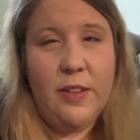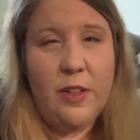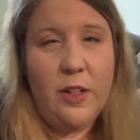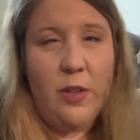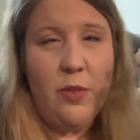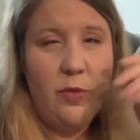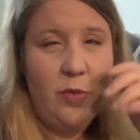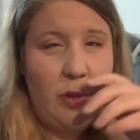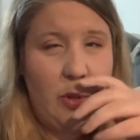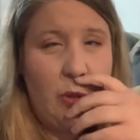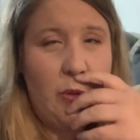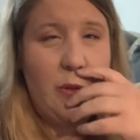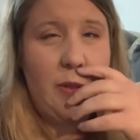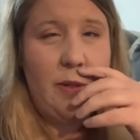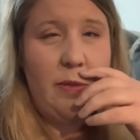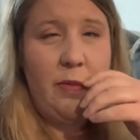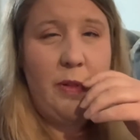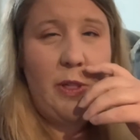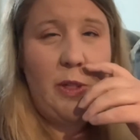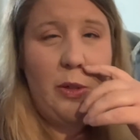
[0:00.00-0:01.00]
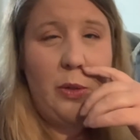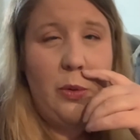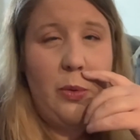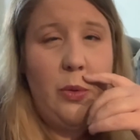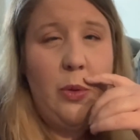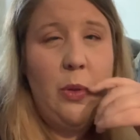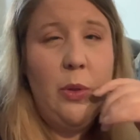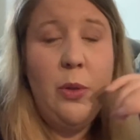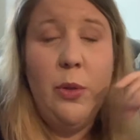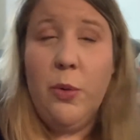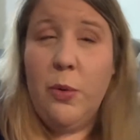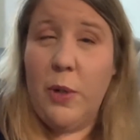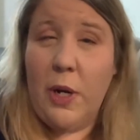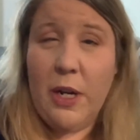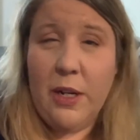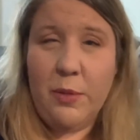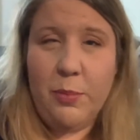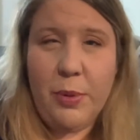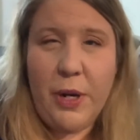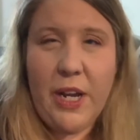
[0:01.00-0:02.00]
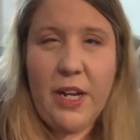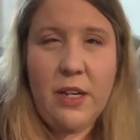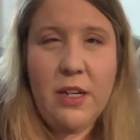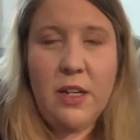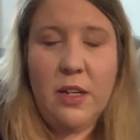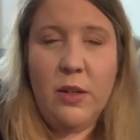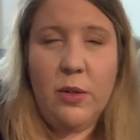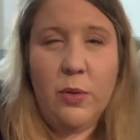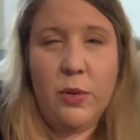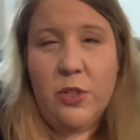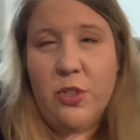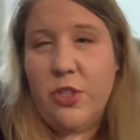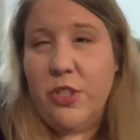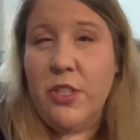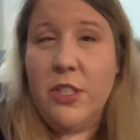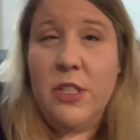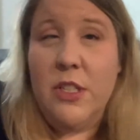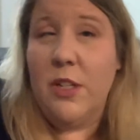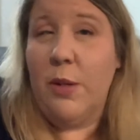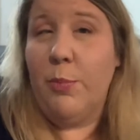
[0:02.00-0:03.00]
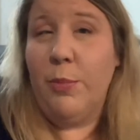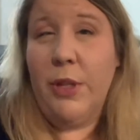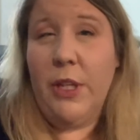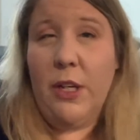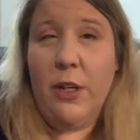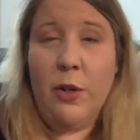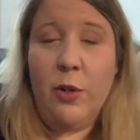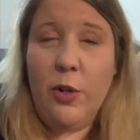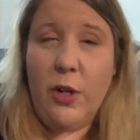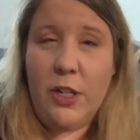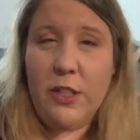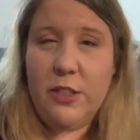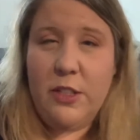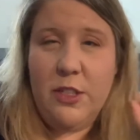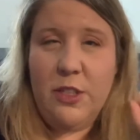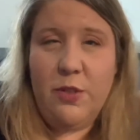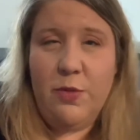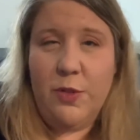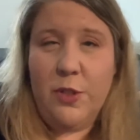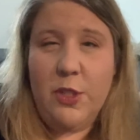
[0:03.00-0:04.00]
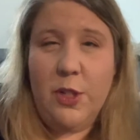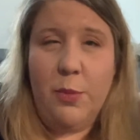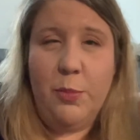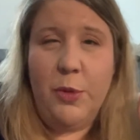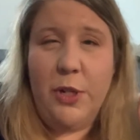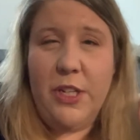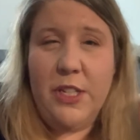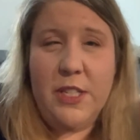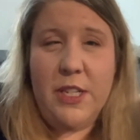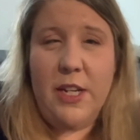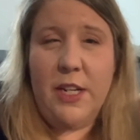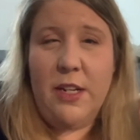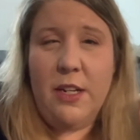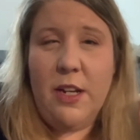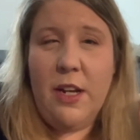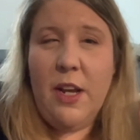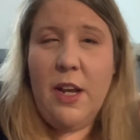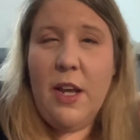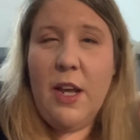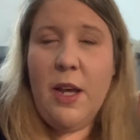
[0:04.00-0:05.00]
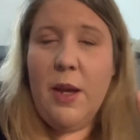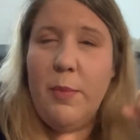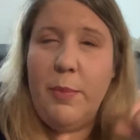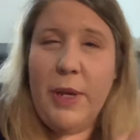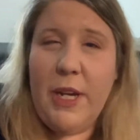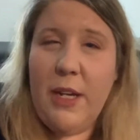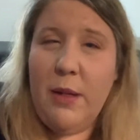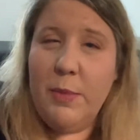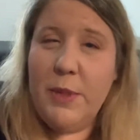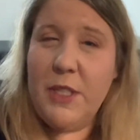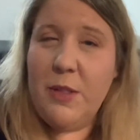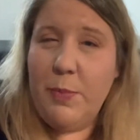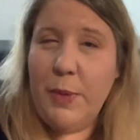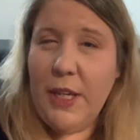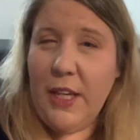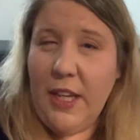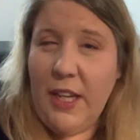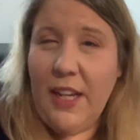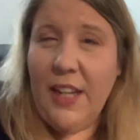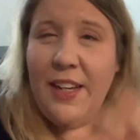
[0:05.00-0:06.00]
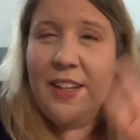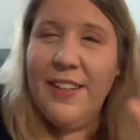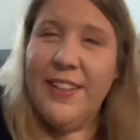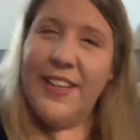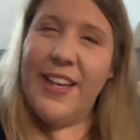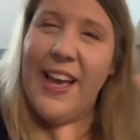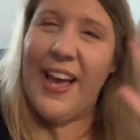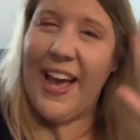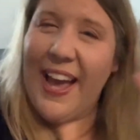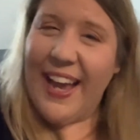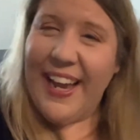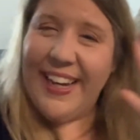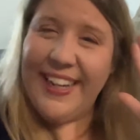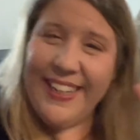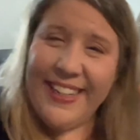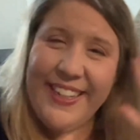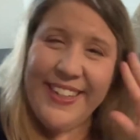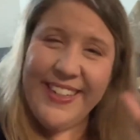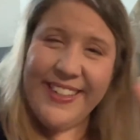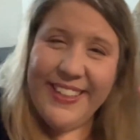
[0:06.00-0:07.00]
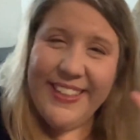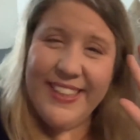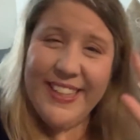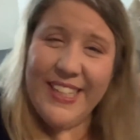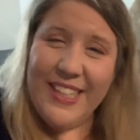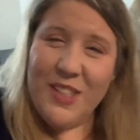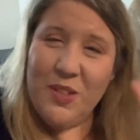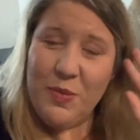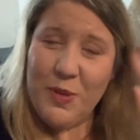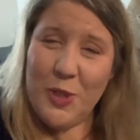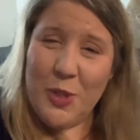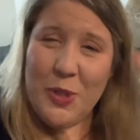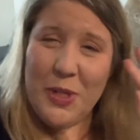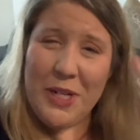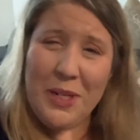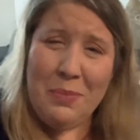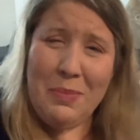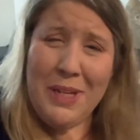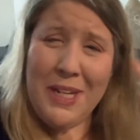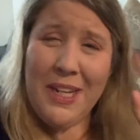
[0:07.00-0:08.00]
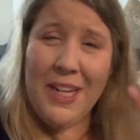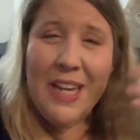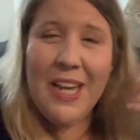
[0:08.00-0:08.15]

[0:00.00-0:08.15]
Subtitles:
For those of you who are brand new or just stumbling across this for some reason, my name is Mickey. Hi, thanks for joining me.